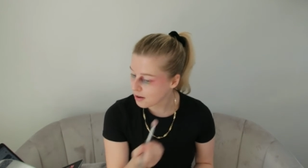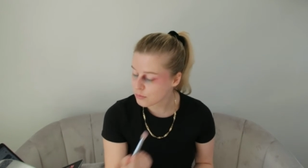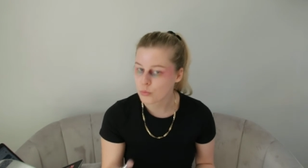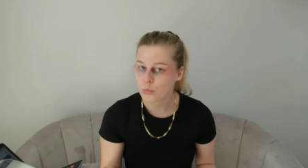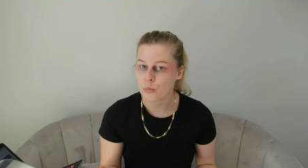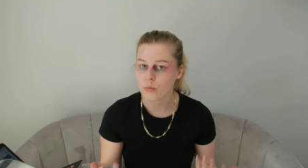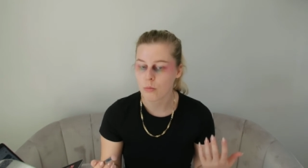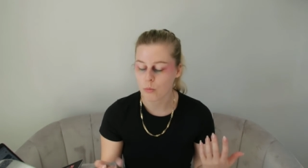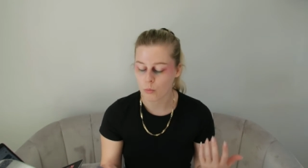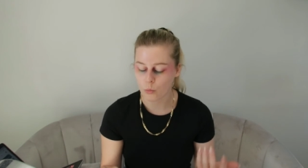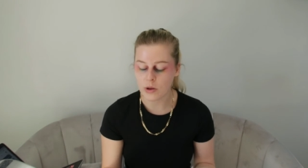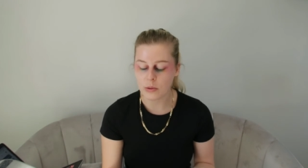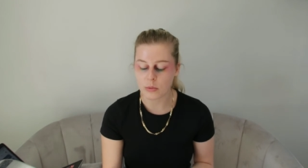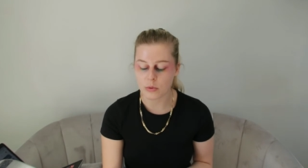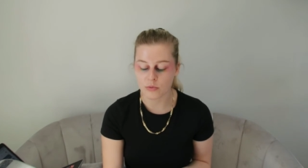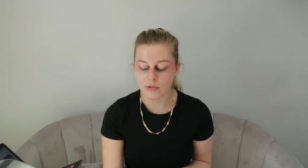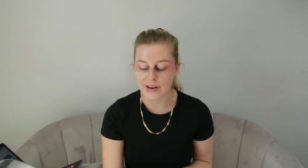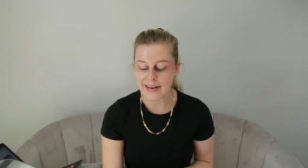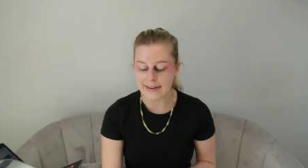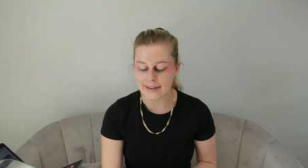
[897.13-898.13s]
um, we
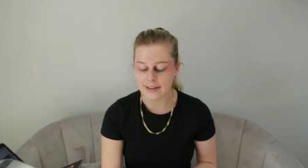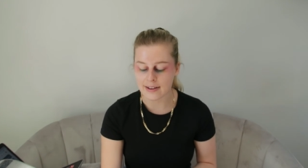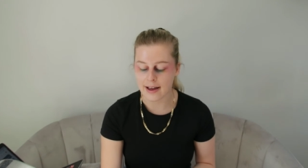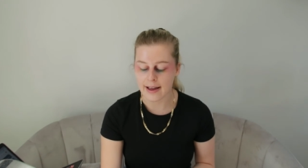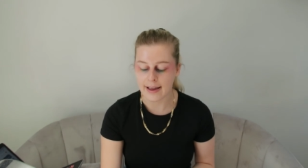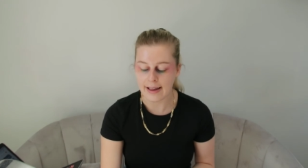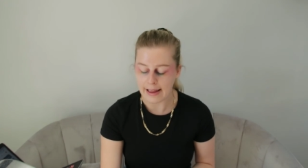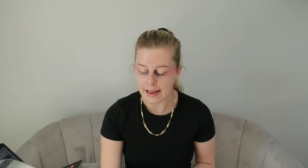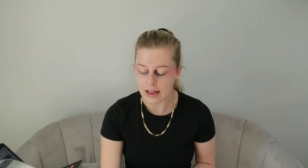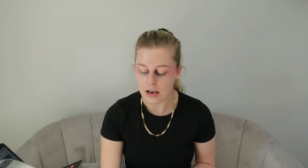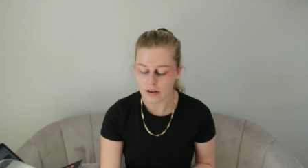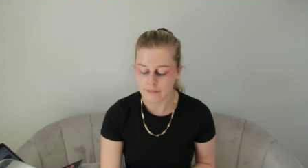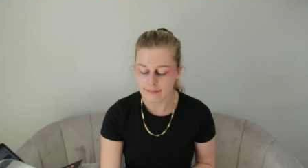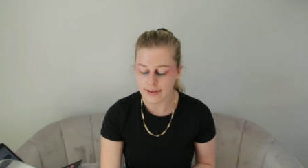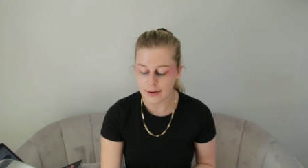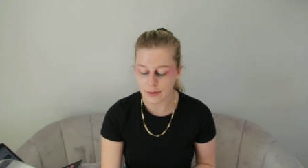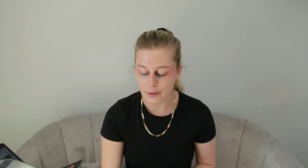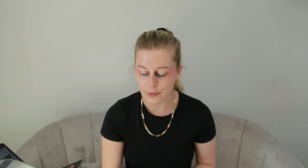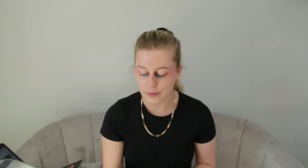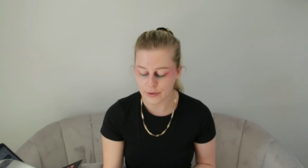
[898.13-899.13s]
were reading a hell
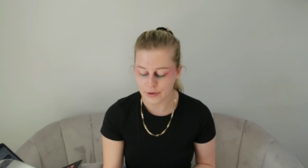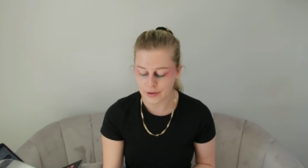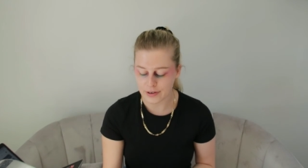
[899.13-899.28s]
of a lot.